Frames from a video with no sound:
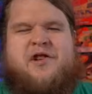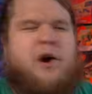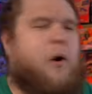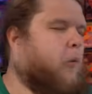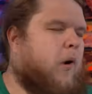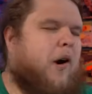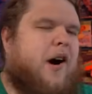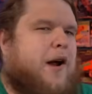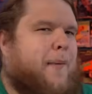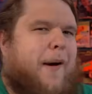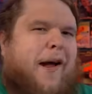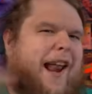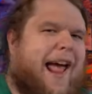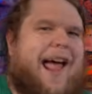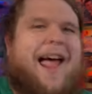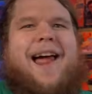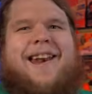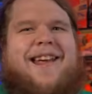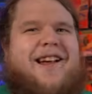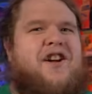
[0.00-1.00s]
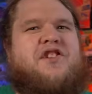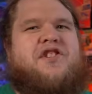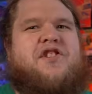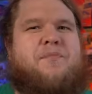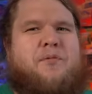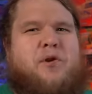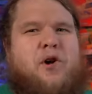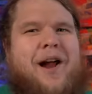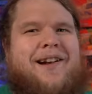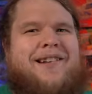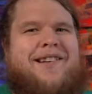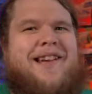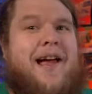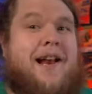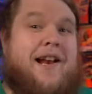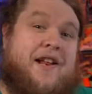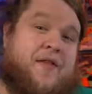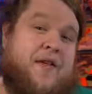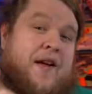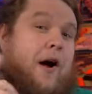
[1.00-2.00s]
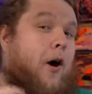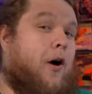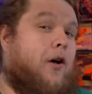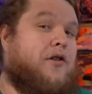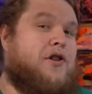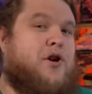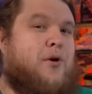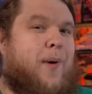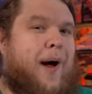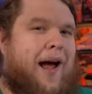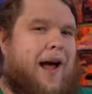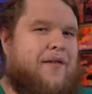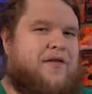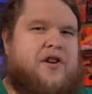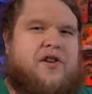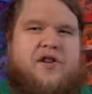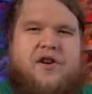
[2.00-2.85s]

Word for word: Don't worry about adding or subtracting anything. All you have to